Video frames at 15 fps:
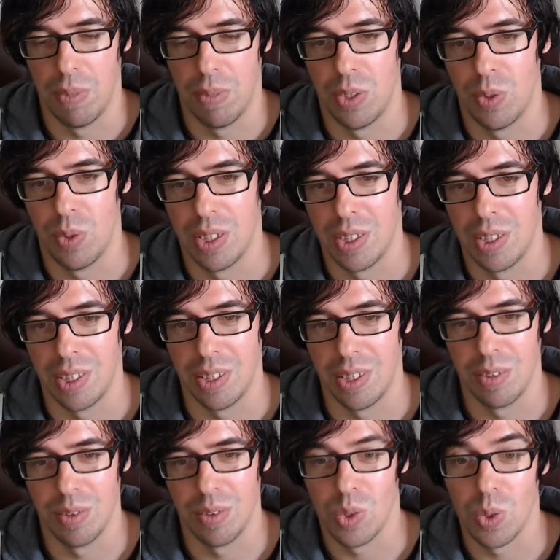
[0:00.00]
interesting
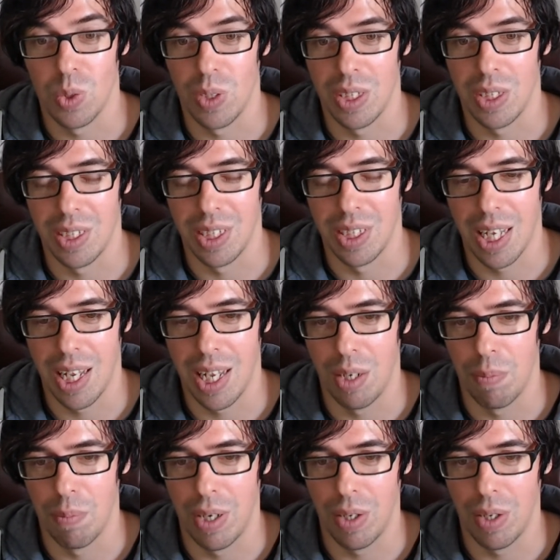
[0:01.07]
stories to tell
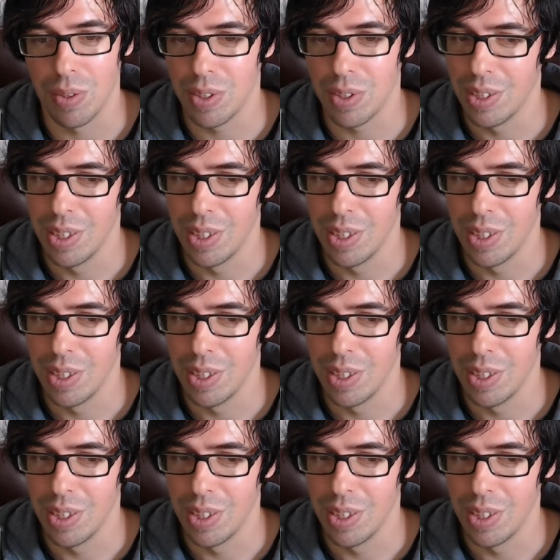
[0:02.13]
about